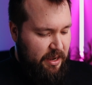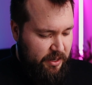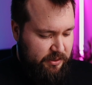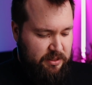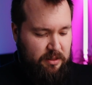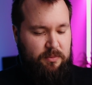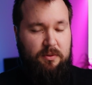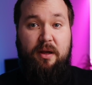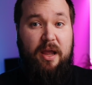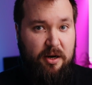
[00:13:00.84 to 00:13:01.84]

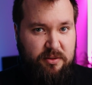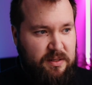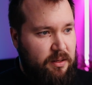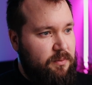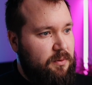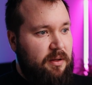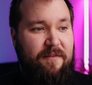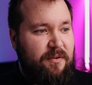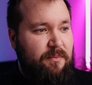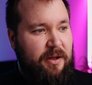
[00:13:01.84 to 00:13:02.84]
Airtable, Airtable,
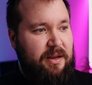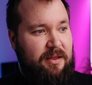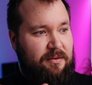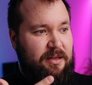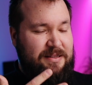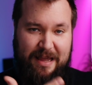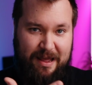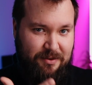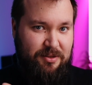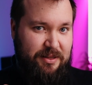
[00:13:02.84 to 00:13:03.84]
everybody is
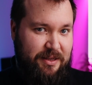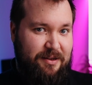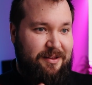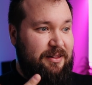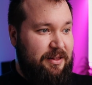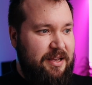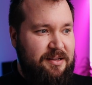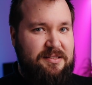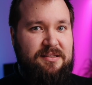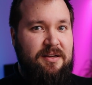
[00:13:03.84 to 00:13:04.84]
handling
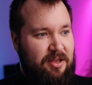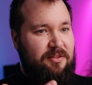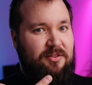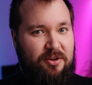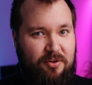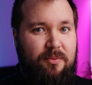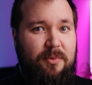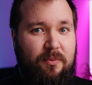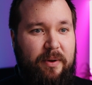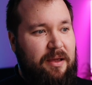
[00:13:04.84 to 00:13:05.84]
links in the
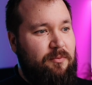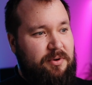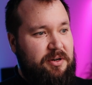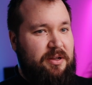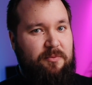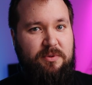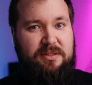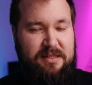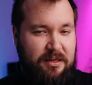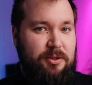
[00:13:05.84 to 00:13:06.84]
normal way where it
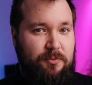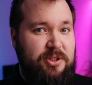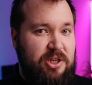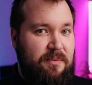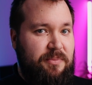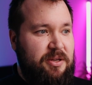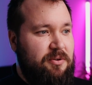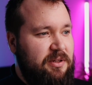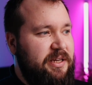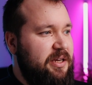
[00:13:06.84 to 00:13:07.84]
would tell you which company
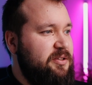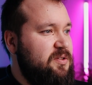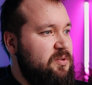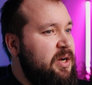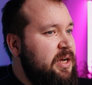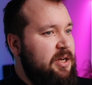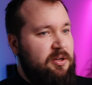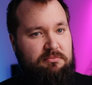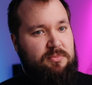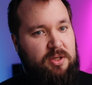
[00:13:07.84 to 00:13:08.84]
you're linking to.
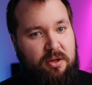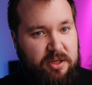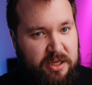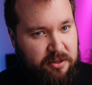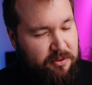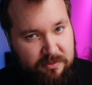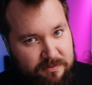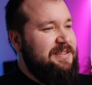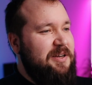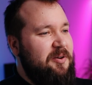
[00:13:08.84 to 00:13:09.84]
Not here.
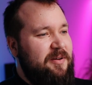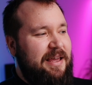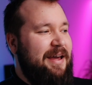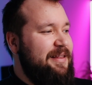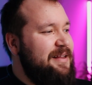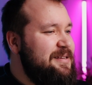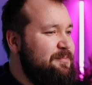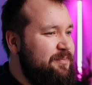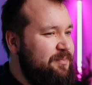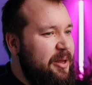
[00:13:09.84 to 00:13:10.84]
So yeah, that's a
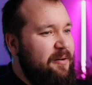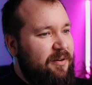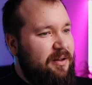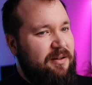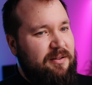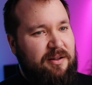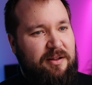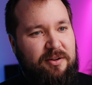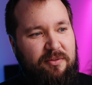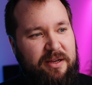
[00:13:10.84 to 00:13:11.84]
bit of an
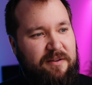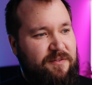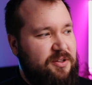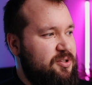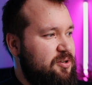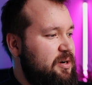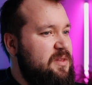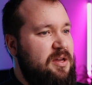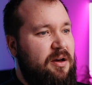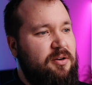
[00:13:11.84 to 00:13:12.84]
annoying feature.
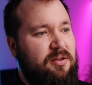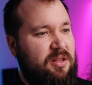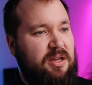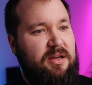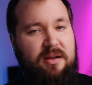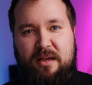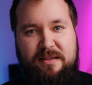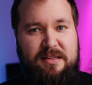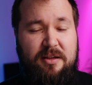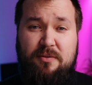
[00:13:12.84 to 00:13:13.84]
The other thing
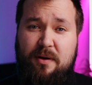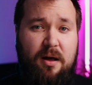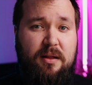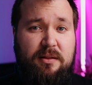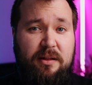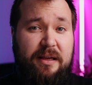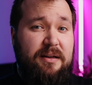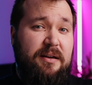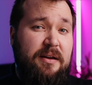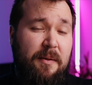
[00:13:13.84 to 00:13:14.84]
is that you can't
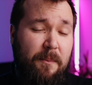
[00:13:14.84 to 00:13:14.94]
link